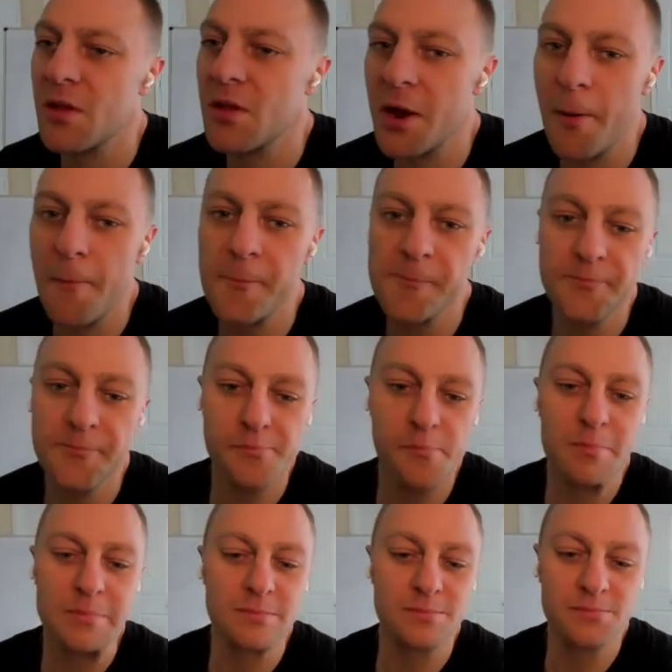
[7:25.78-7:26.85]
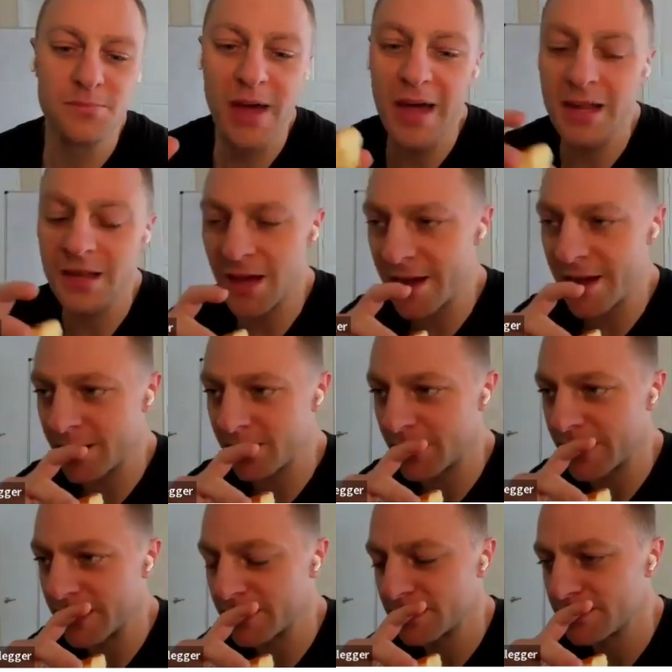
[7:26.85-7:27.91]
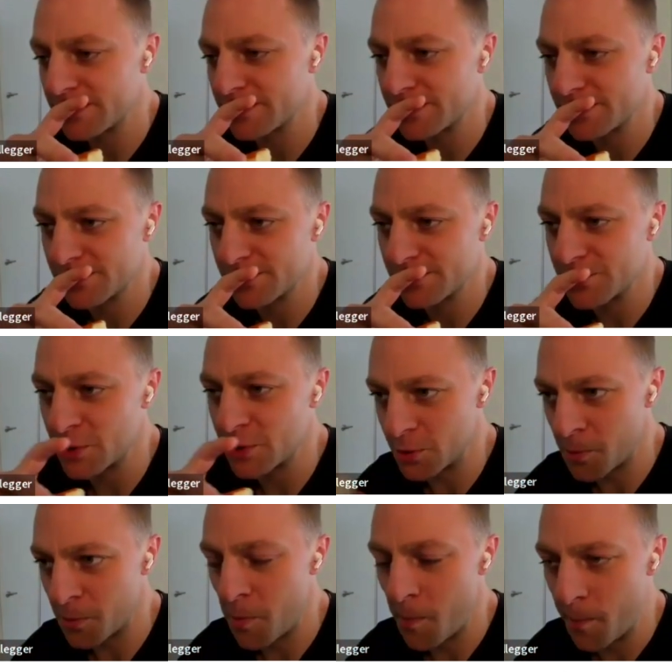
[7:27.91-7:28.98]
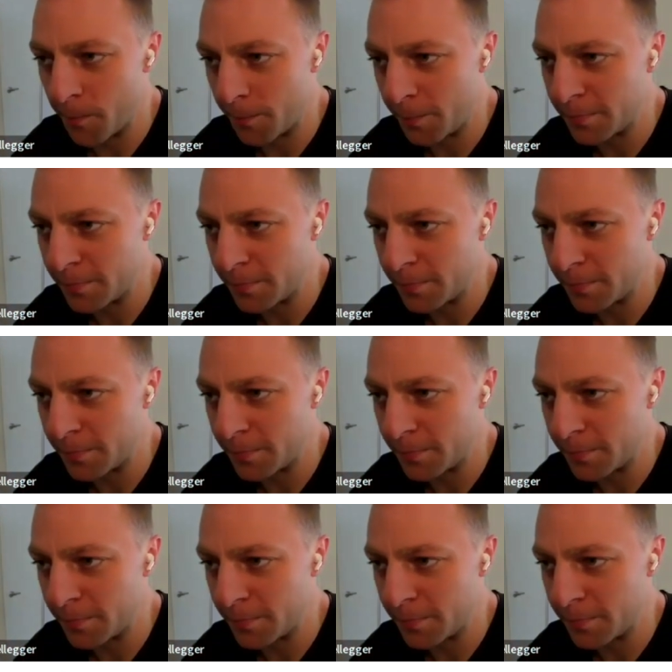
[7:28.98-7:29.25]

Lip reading: Like that line, I'm like, ooh,